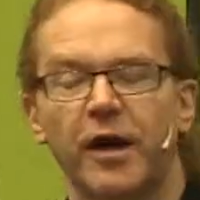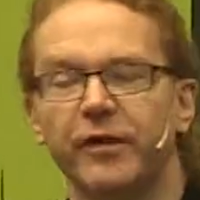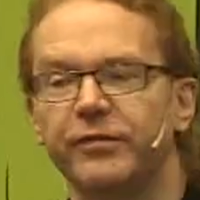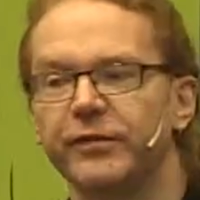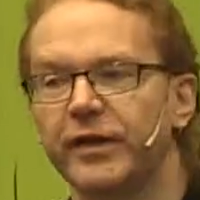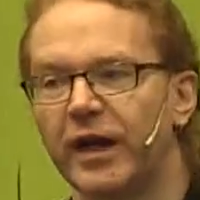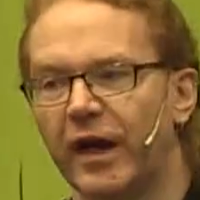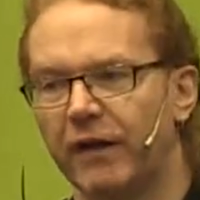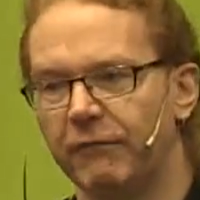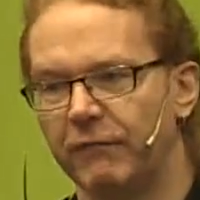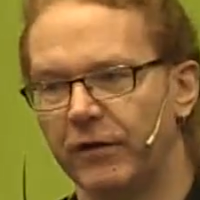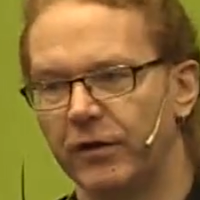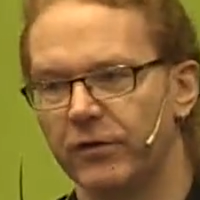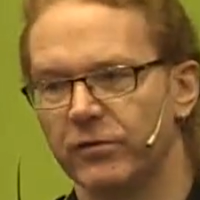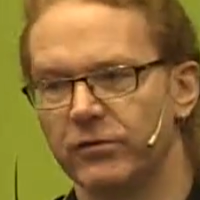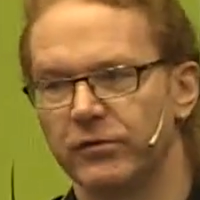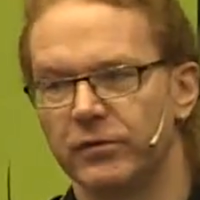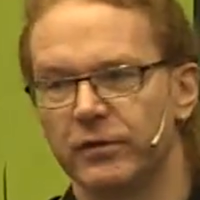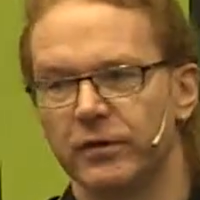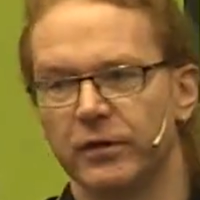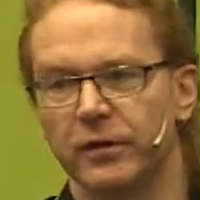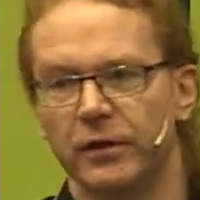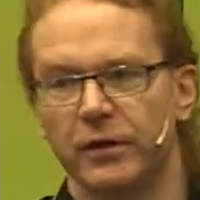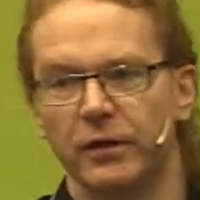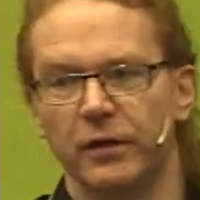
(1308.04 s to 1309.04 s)
canvas.
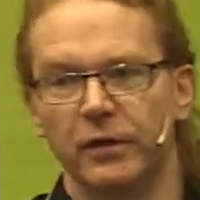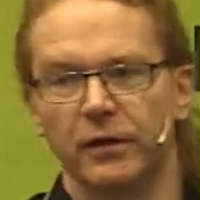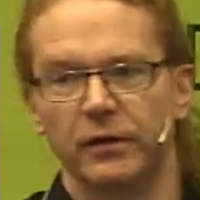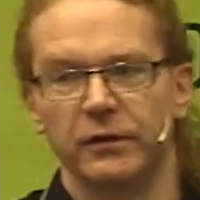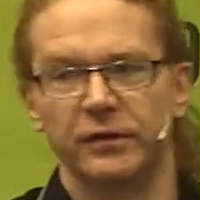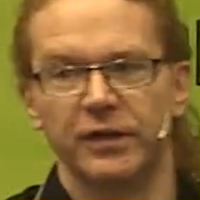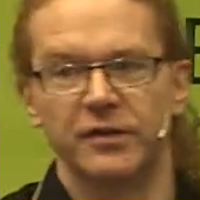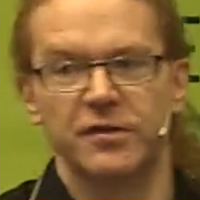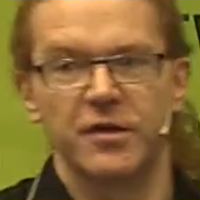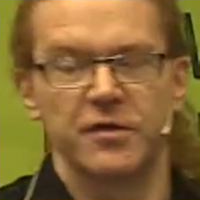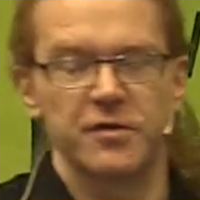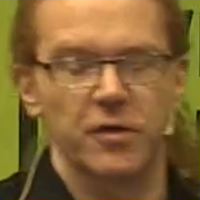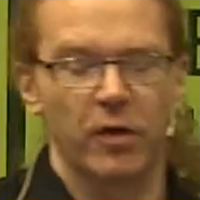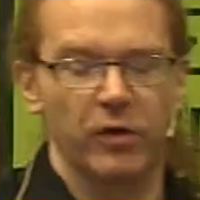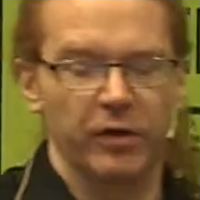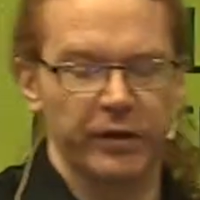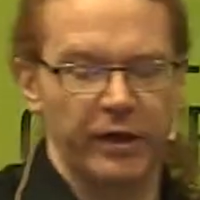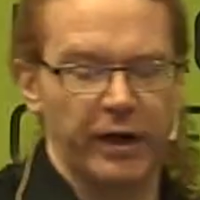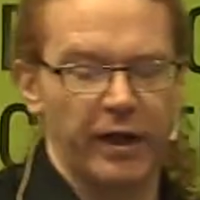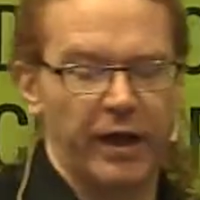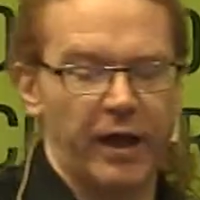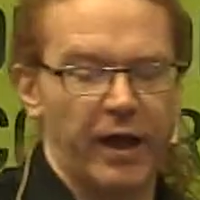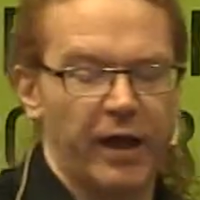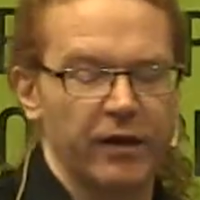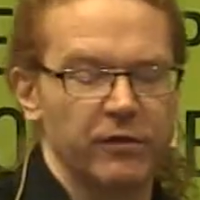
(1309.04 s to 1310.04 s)
This is all that
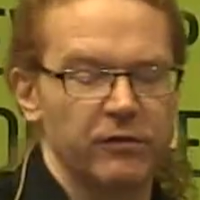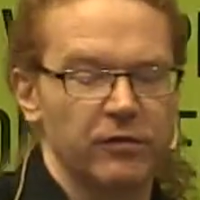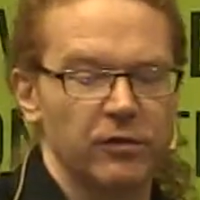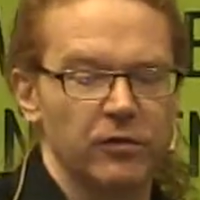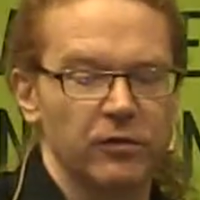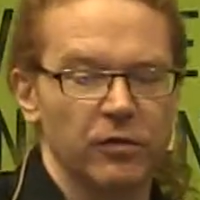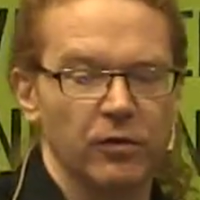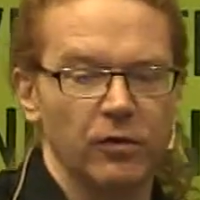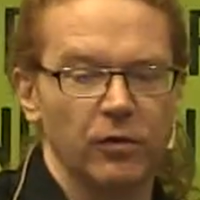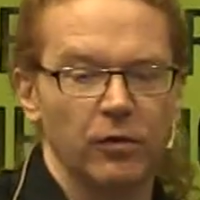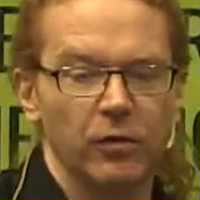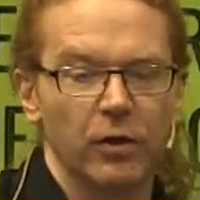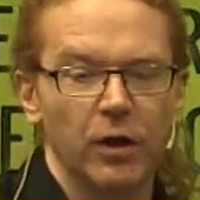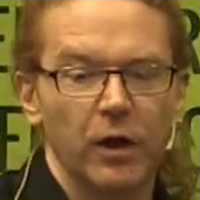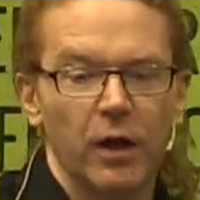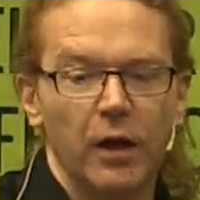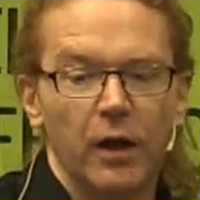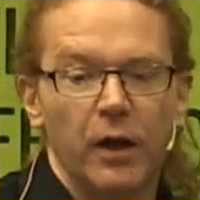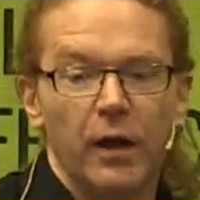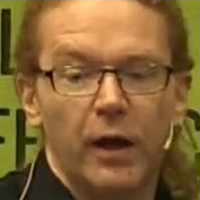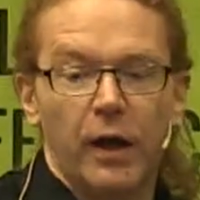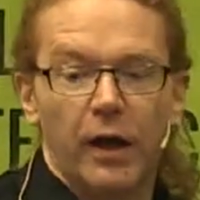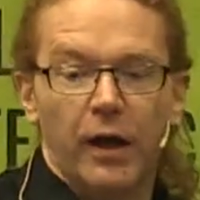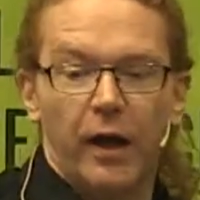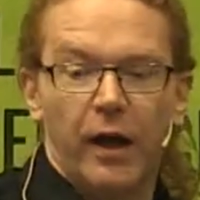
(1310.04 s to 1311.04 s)
I had to do.
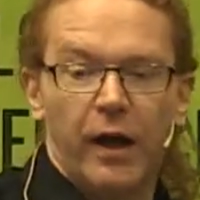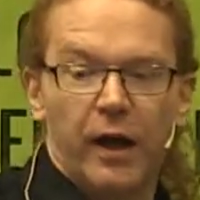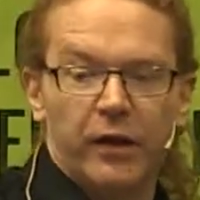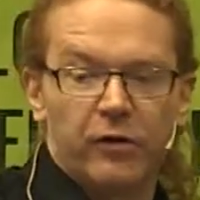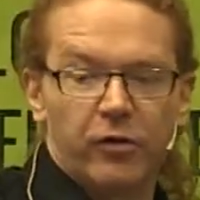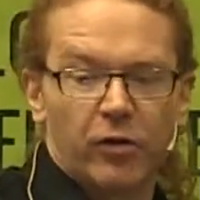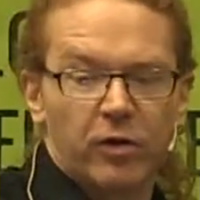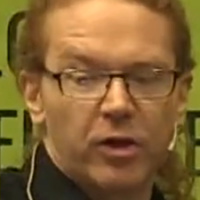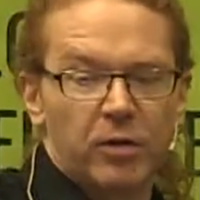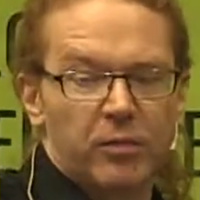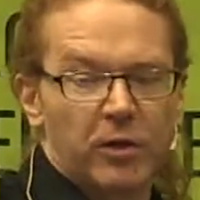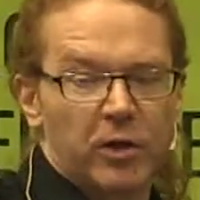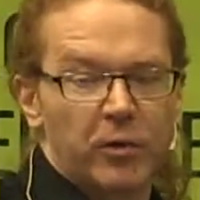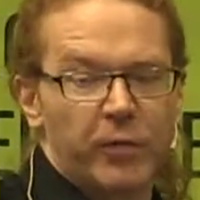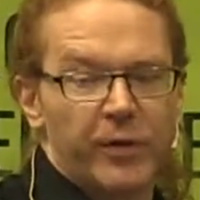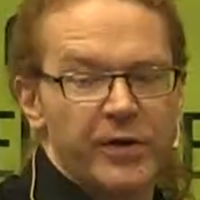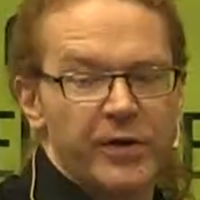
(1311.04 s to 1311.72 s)
Document query